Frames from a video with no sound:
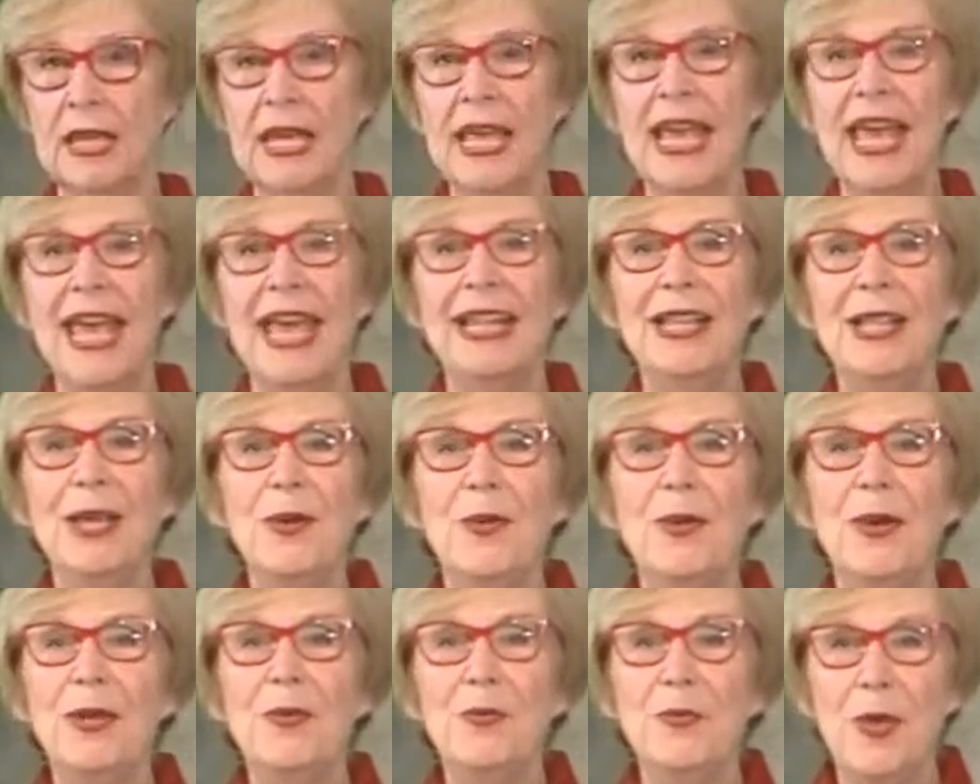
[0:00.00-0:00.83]

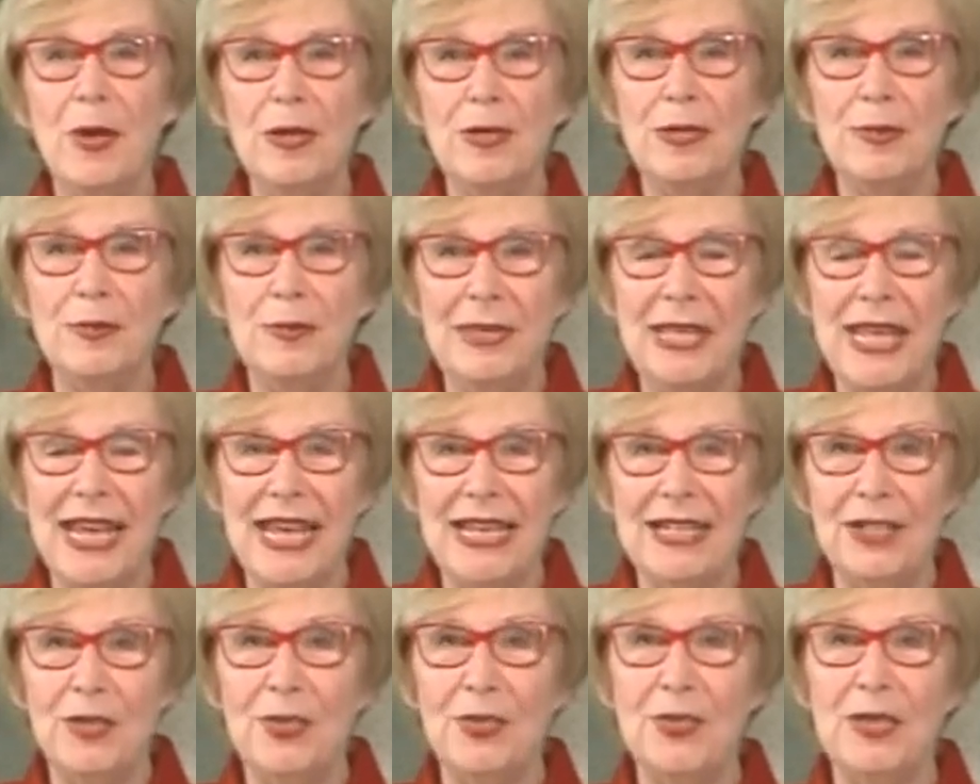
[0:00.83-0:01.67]
Hello and welcome to
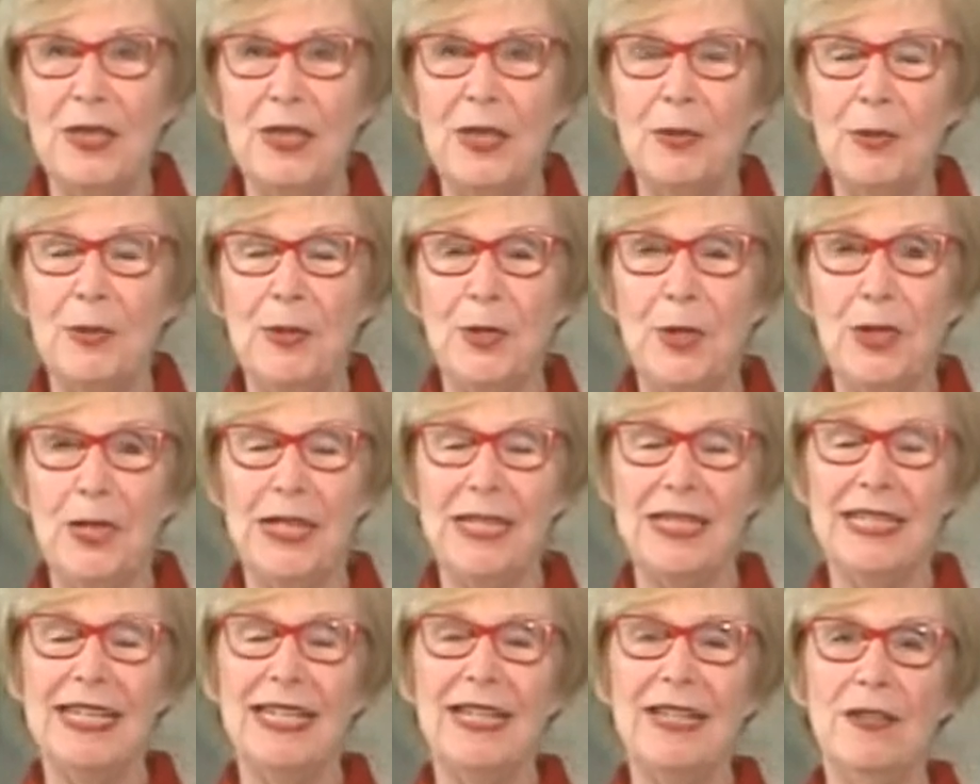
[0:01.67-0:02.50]
Anderson
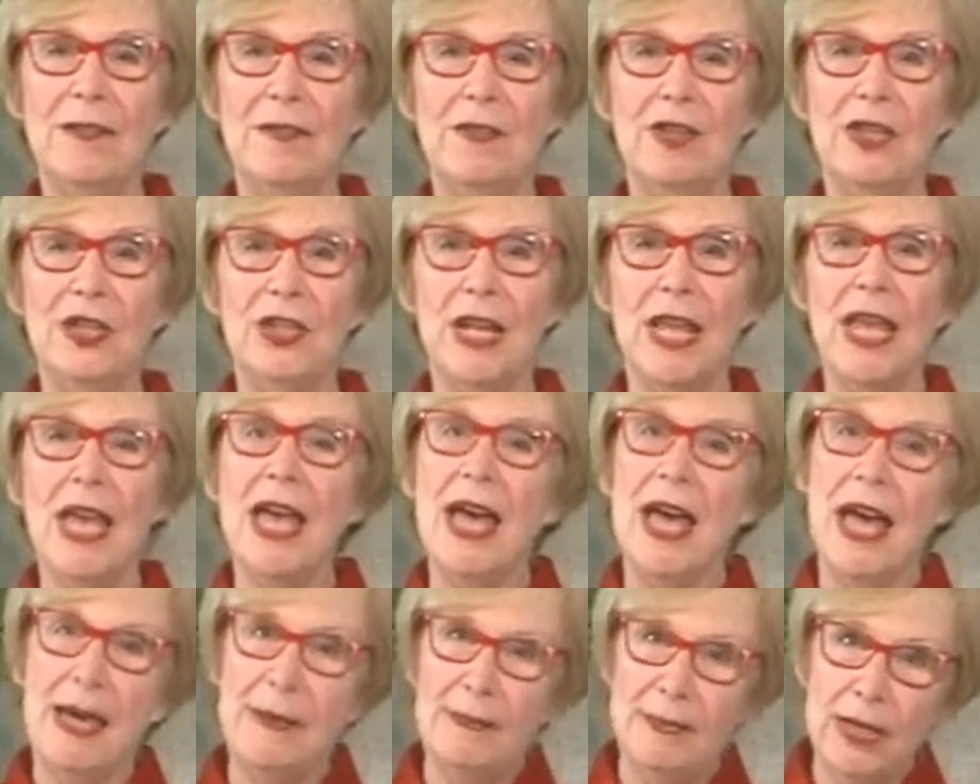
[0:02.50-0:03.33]
Community Television.
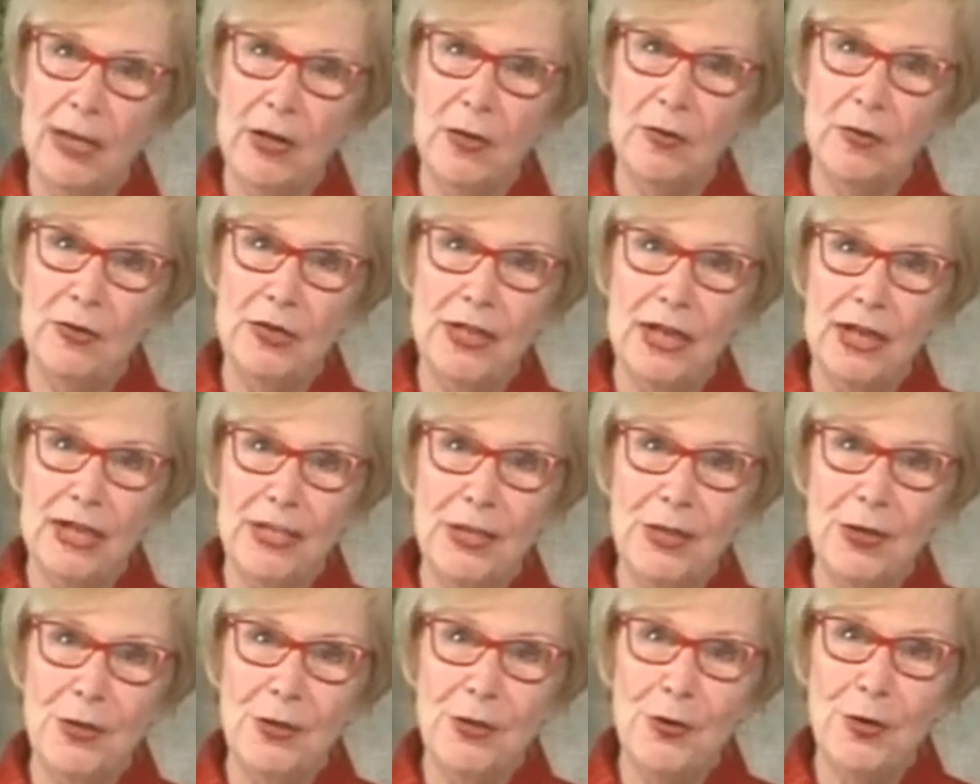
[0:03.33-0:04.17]
I'm Carol
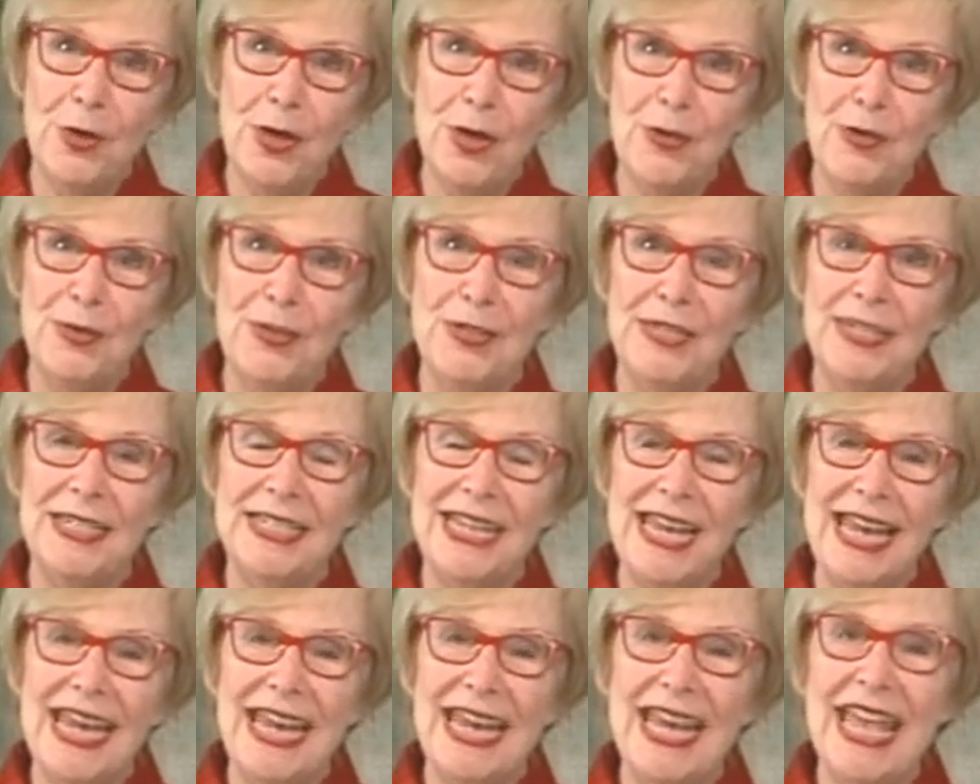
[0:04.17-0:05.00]
Donahue, your host
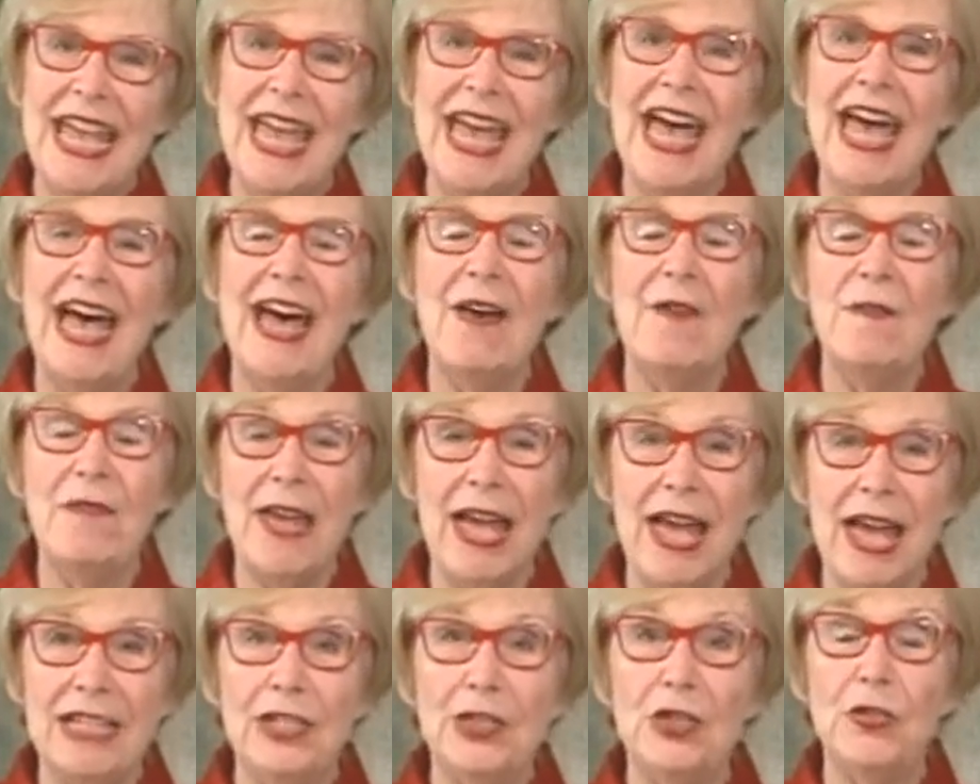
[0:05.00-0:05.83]
today of
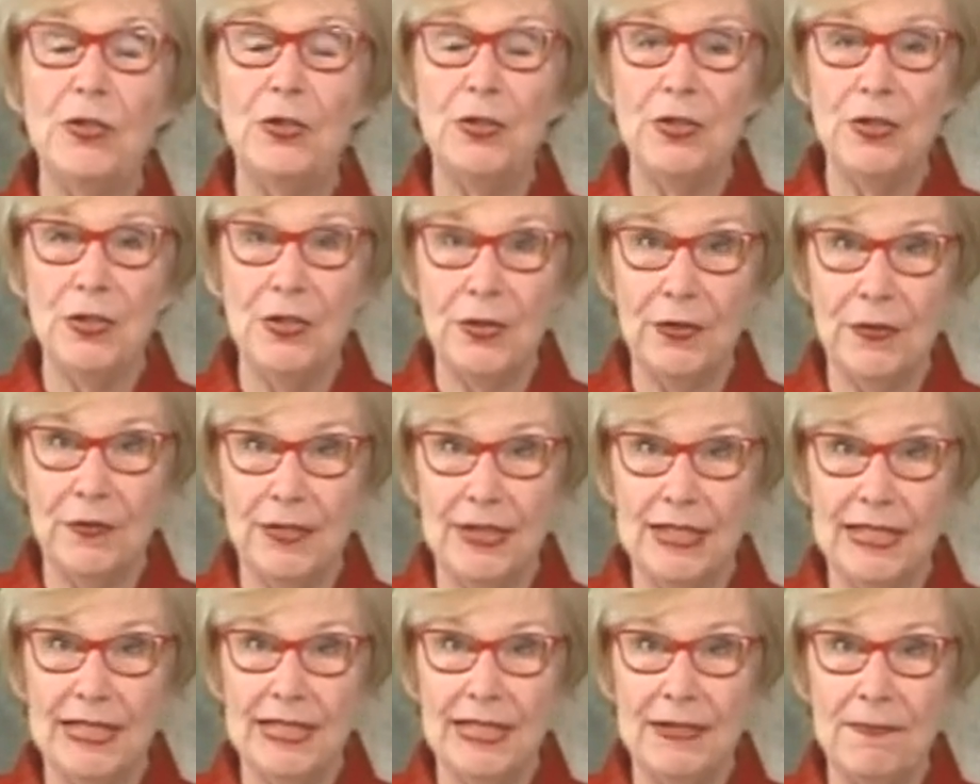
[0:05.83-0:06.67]
At Your
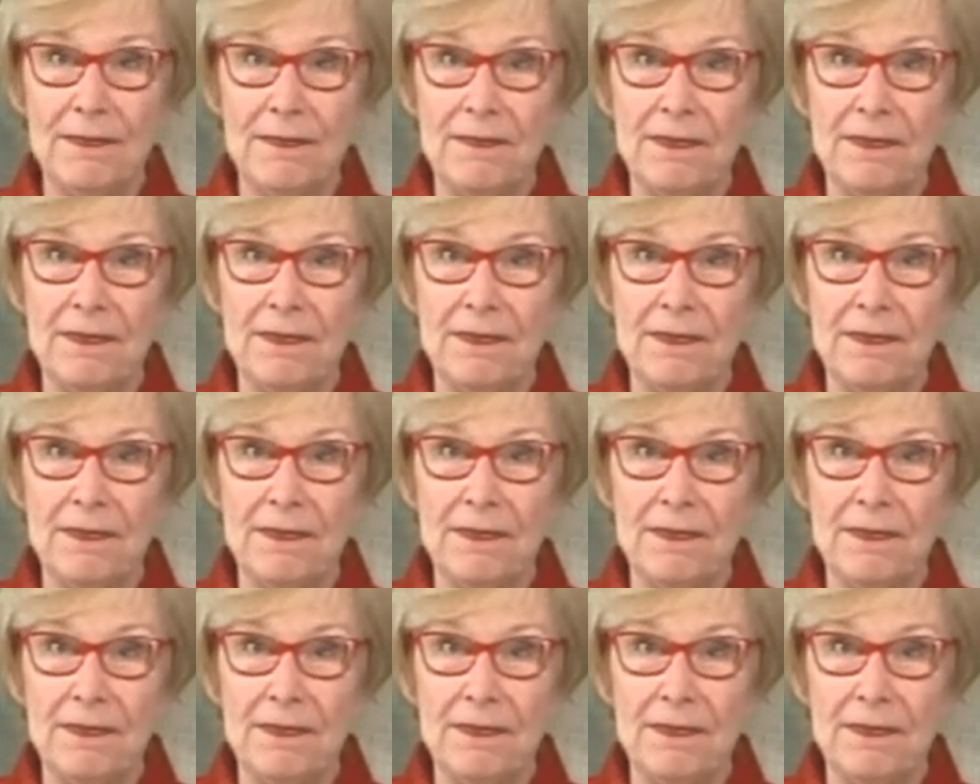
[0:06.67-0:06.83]
Service.